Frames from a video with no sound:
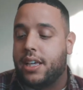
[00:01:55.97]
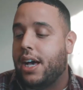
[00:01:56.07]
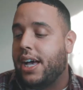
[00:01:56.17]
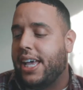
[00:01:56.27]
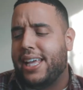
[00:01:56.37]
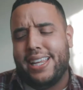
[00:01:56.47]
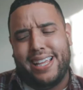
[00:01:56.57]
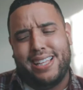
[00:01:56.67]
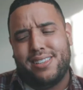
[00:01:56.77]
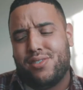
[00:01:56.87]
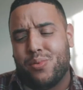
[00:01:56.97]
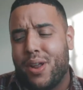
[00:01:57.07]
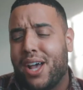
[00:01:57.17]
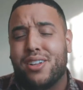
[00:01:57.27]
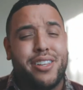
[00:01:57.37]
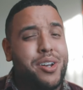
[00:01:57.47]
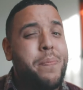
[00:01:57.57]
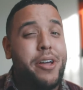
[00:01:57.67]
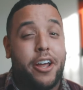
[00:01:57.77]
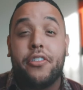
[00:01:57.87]
Uh, it's around a little
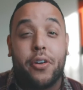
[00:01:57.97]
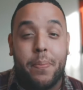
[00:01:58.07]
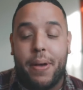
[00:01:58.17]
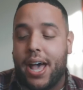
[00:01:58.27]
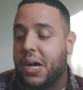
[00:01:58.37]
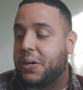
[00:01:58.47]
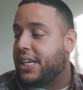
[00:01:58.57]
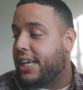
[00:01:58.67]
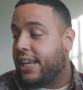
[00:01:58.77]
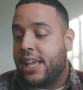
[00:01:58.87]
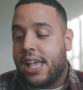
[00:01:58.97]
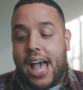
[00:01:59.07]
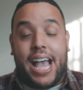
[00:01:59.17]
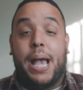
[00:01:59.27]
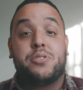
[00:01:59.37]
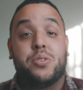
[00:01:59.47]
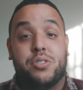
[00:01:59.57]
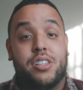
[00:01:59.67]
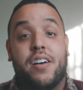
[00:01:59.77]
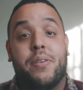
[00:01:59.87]
bit under a pound and I
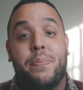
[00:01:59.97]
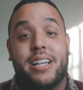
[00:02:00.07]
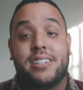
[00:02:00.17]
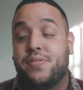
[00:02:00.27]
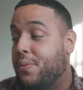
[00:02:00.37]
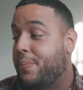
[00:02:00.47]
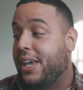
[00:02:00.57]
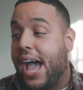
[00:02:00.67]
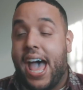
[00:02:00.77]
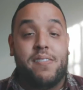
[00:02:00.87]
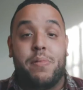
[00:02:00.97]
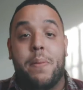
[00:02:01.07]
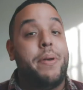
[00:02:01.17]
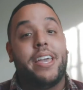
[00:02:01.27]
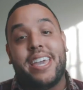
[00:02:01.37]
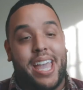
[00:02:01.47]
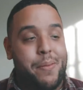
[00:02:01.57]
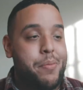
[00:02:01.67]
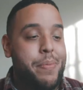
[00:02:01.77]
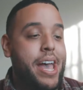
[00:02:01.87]
absolutely love it because for me, I have my big
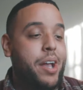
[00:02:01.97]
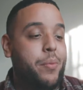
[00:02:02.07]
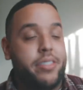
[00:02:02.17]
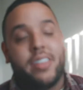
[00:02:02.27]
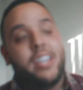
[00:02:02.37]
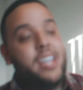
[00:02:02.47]
camera bag with